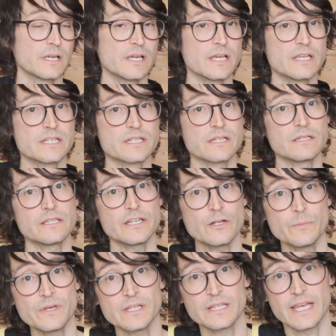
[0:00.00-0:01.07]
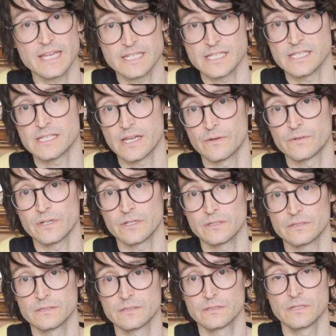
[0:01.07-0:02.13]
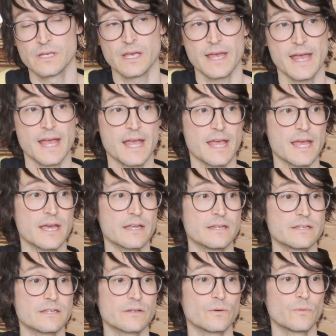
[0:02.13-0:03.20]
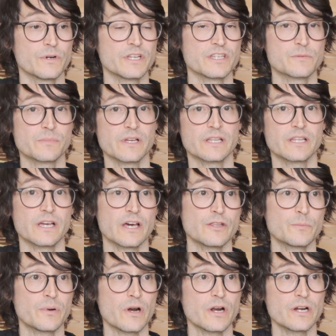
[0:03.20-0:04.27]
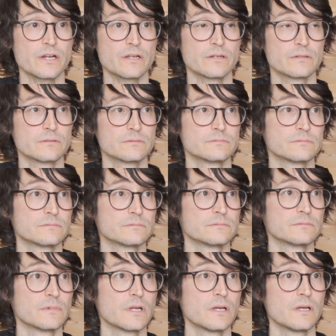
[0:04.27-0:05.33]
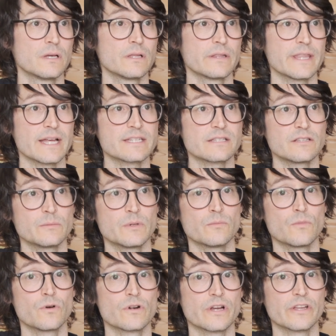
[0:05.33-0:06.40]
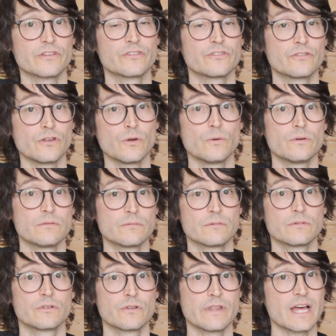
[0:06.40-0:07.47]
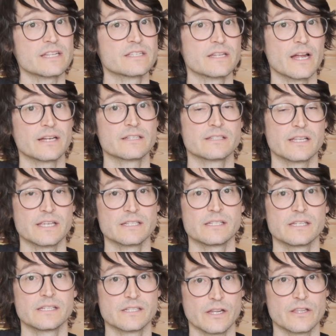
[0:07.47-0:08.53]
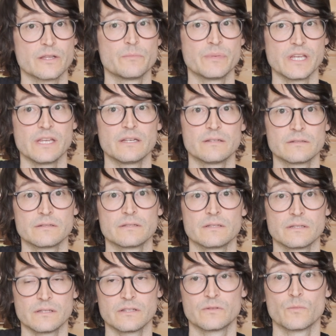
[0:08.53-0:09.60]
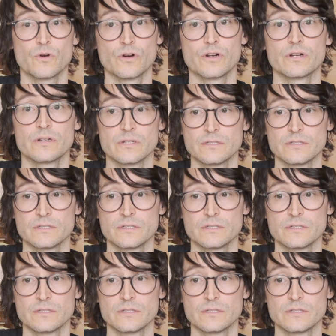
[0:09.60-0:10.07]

is a little bit lazy sounding. And when he's playing the other part, that's a little bit more astute. So that's not as lazy, it's on the beat. It's more